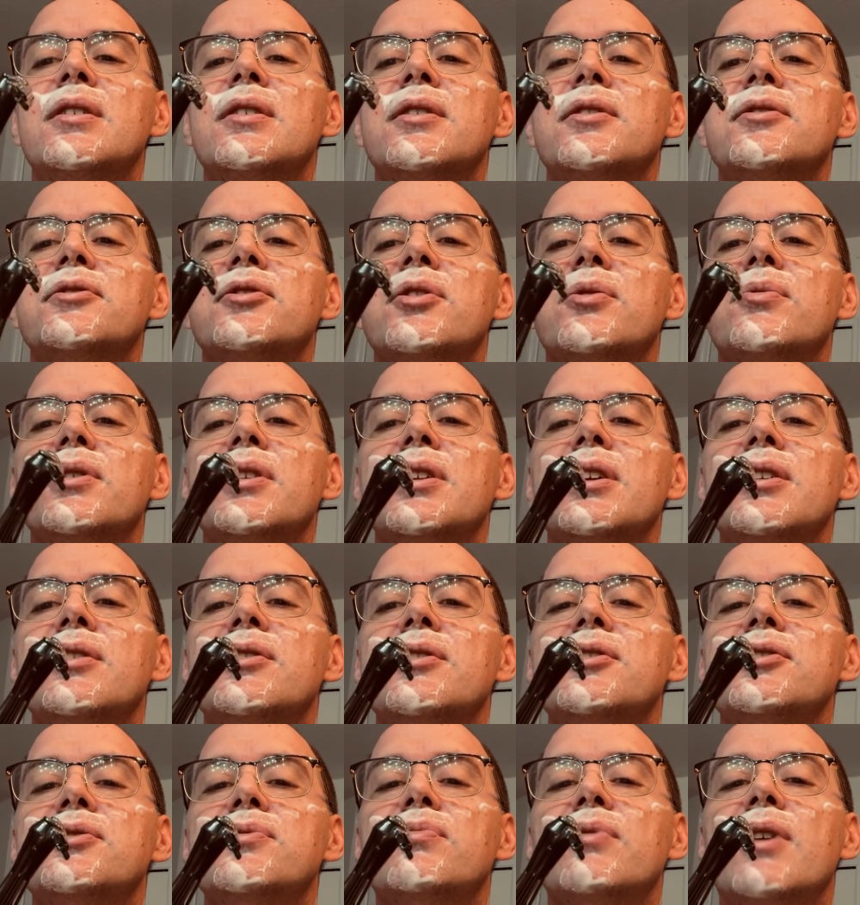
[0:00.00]
So really you
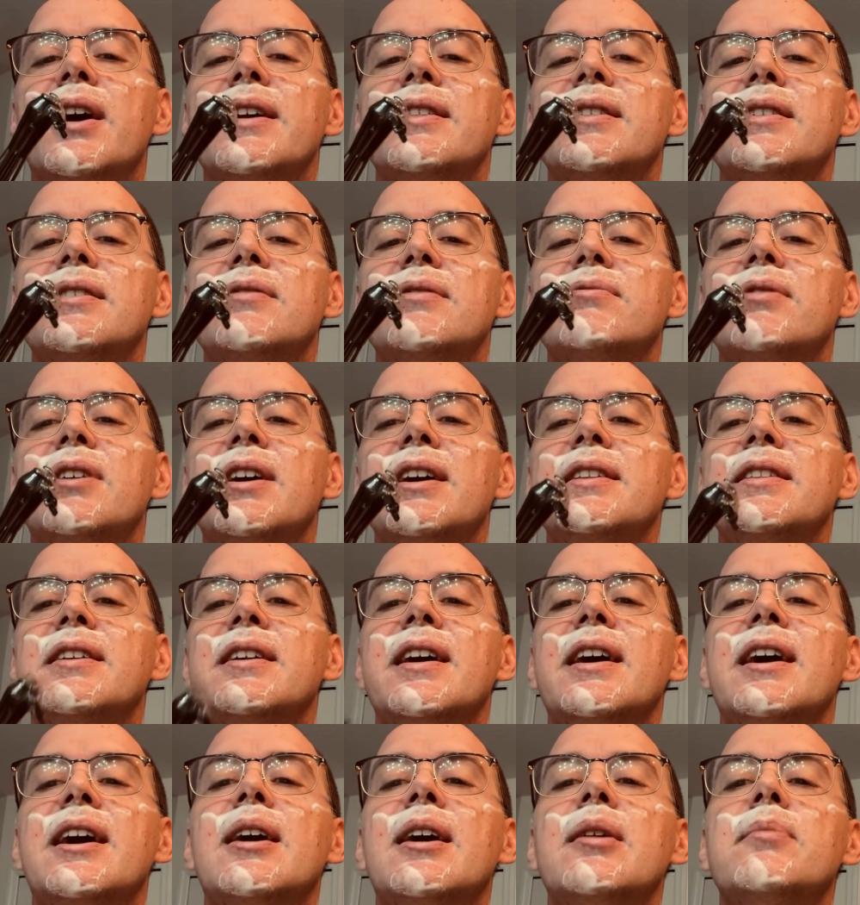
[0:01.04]
just ride the, ride the
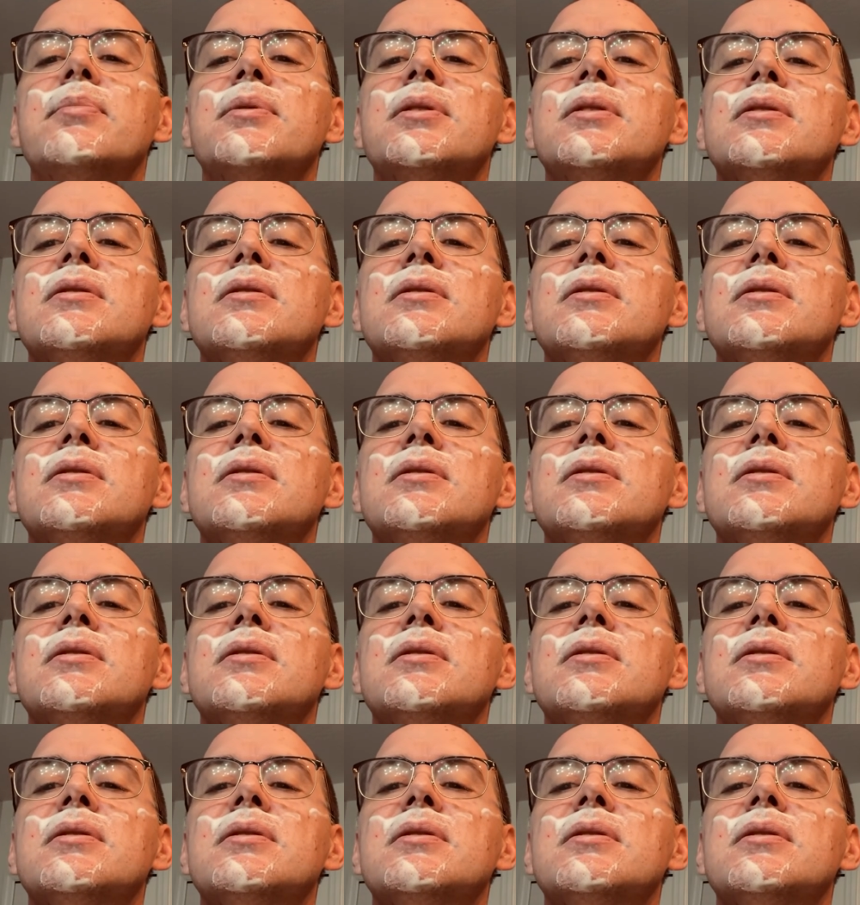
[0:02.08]
cap.